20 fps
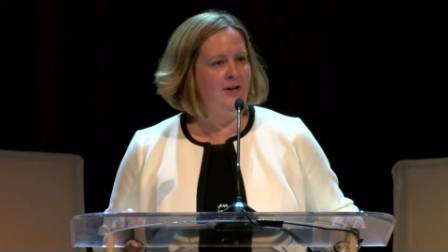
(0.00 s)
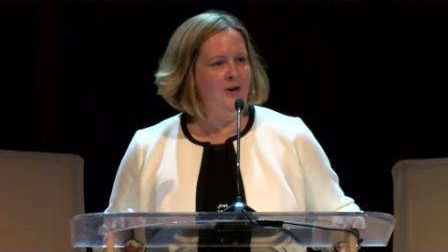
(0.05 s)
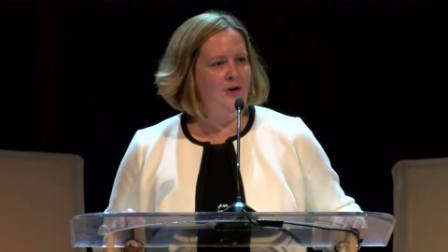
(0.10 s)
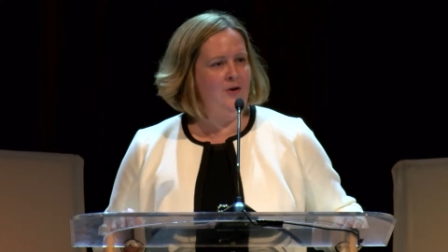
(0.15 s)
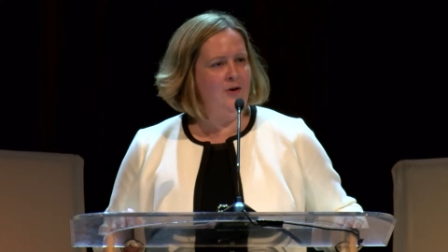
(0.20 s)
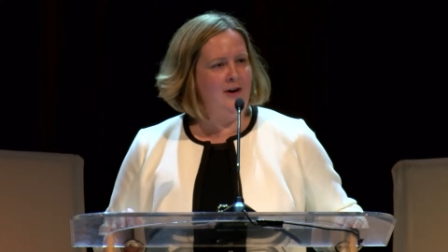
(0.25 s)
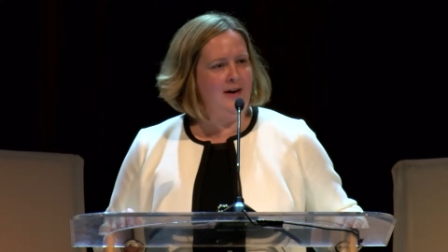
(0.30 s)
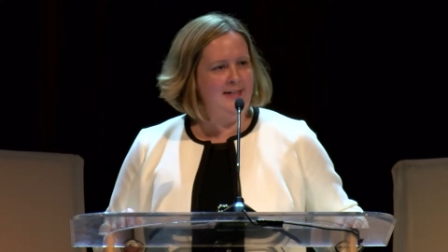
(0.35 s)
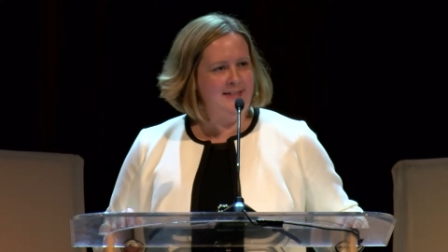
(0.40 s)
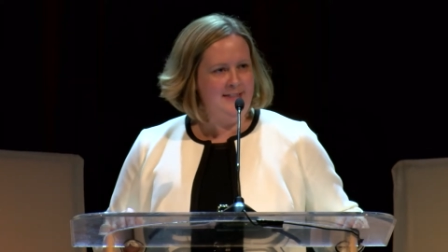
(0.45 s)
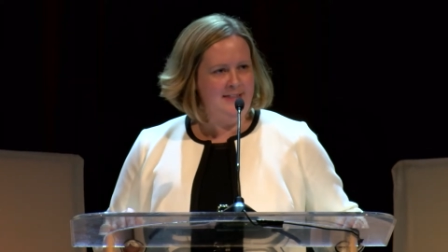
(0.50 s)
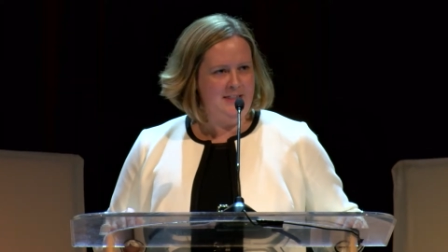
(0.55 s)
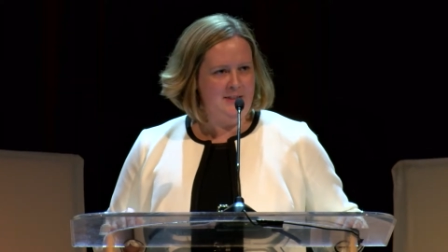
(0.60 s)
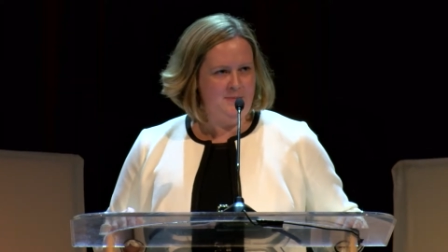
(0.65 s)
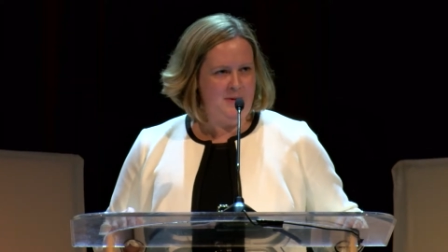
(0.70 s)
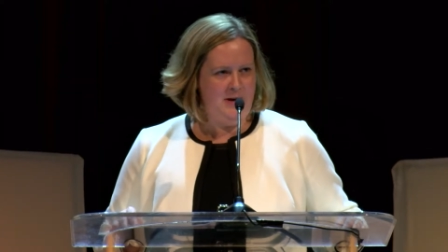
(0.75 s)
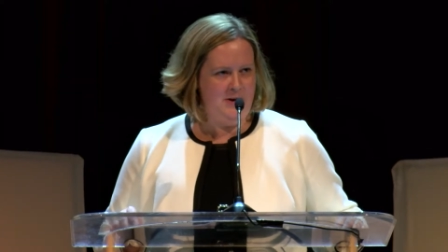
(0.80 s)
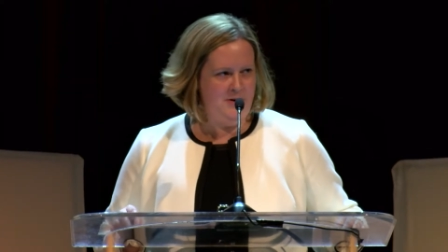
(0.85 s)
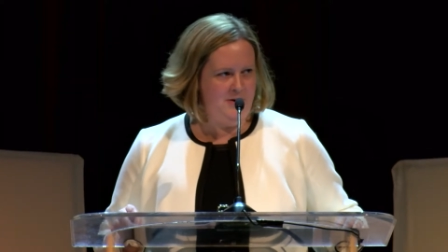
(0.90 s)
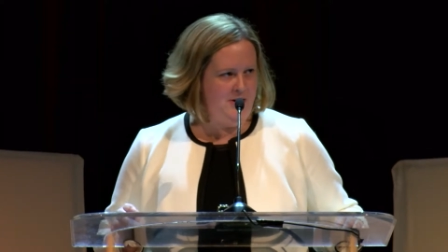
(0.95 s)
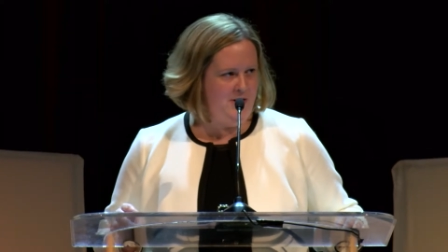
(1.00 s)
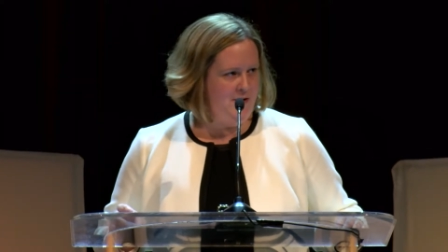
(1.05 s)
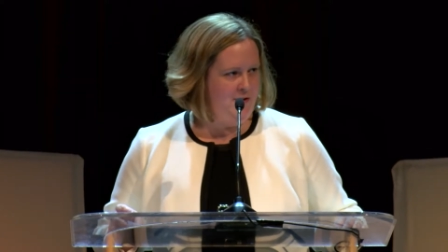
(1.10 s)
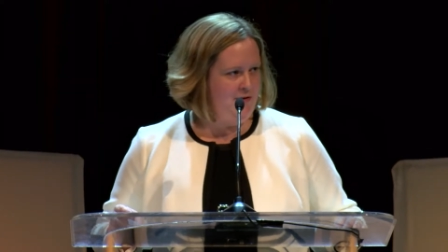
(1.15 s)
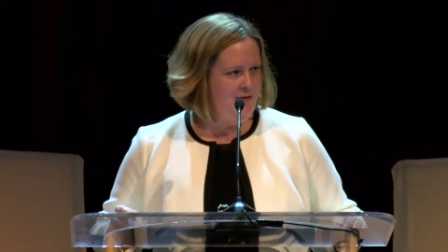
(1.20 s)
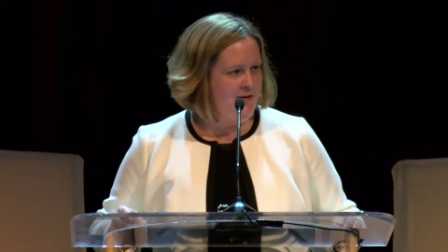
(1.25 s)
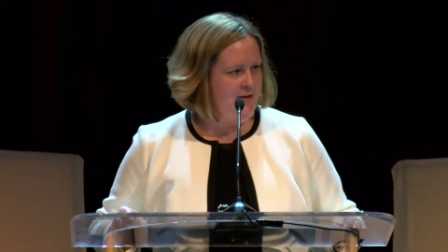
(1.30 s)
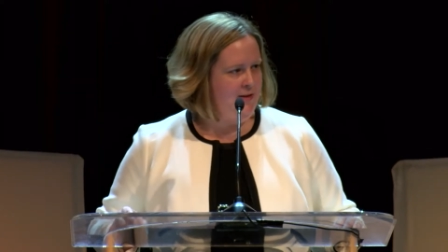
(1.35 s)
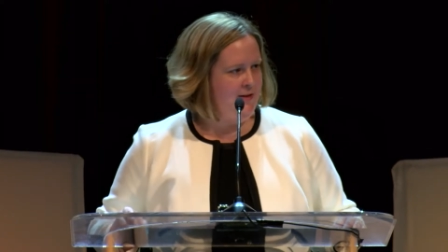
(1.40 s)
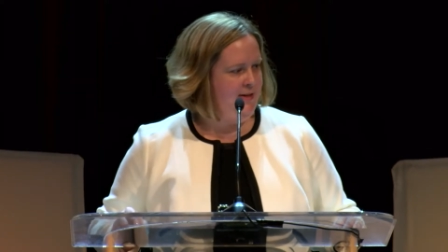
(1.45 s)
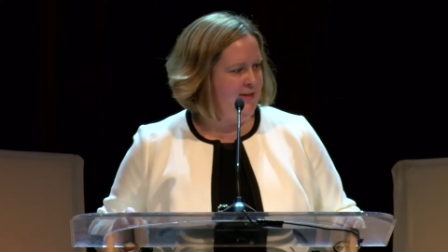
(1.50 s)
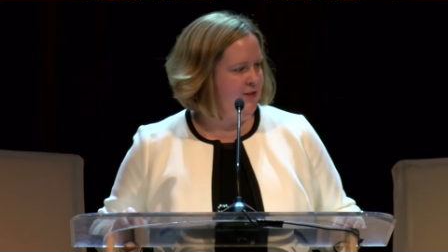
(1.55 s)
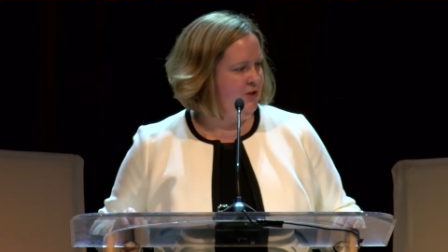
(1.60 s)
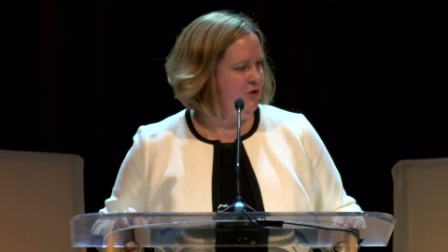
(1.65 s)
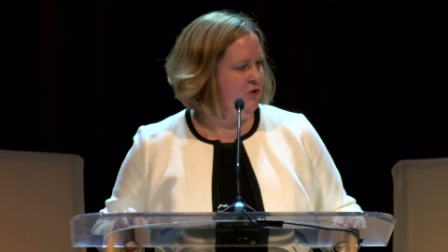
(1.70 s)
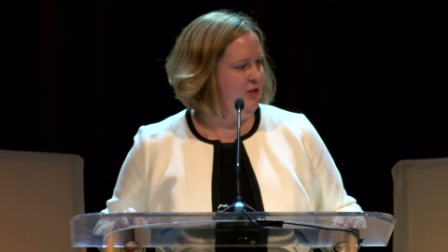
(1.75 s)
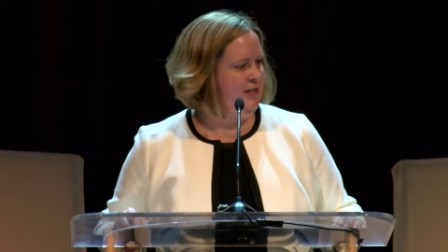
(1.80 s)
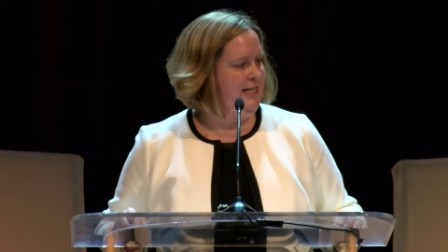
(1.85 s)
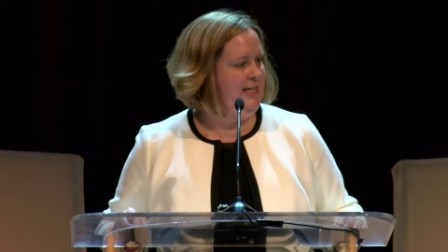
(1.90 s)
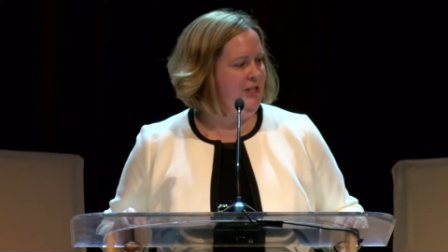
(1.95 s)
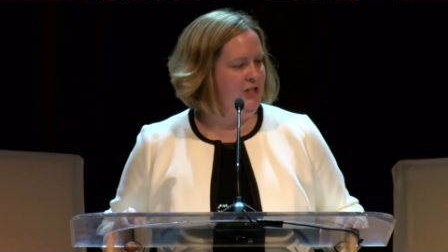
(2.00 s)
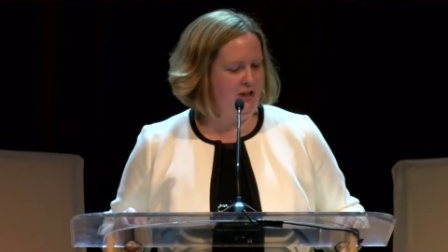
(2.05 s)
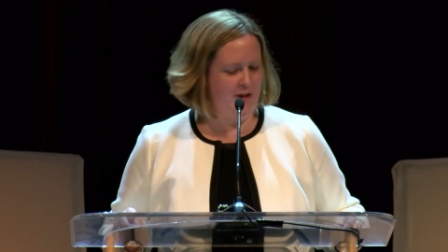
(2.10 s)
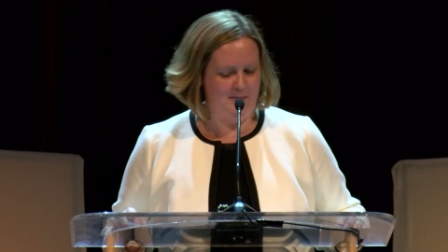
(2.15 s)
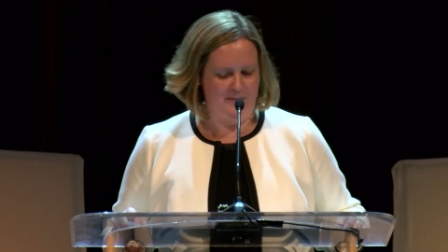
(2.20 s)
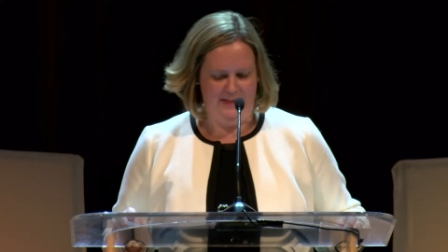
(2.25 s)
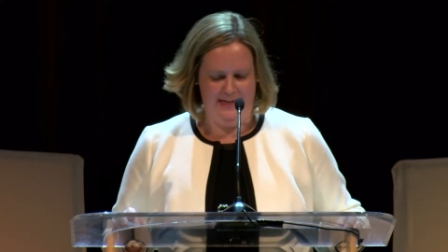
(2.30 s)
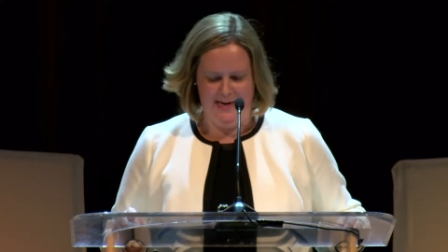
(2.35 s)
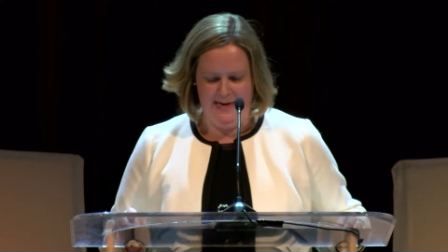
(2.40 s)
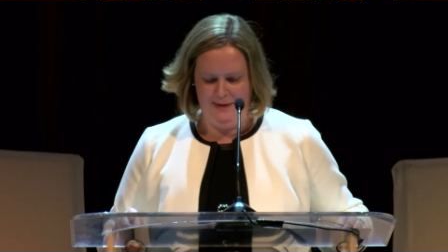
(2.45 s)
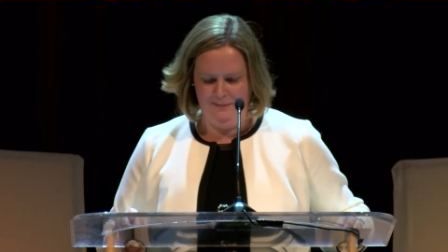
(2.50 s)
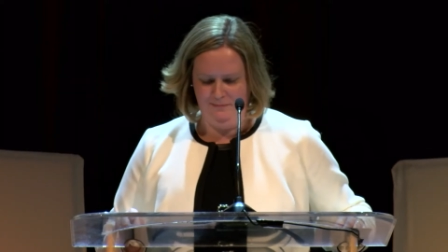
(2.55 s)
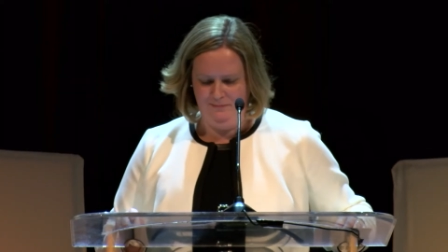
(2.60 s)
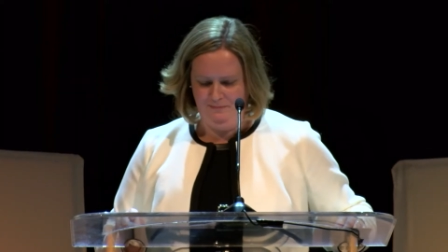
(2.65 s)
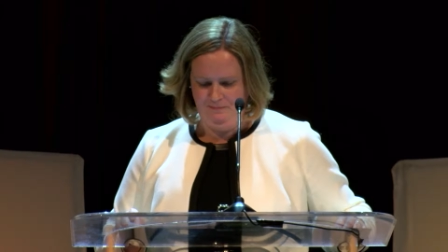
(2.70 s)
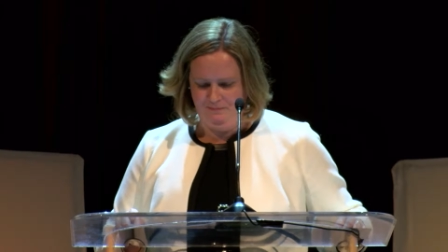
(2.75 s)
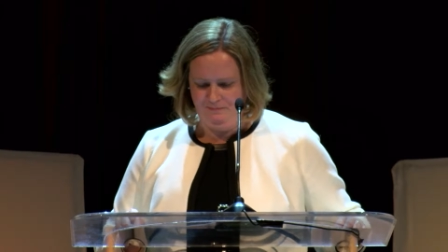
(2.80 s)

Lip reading: or as it's better known, the Strategic Plan.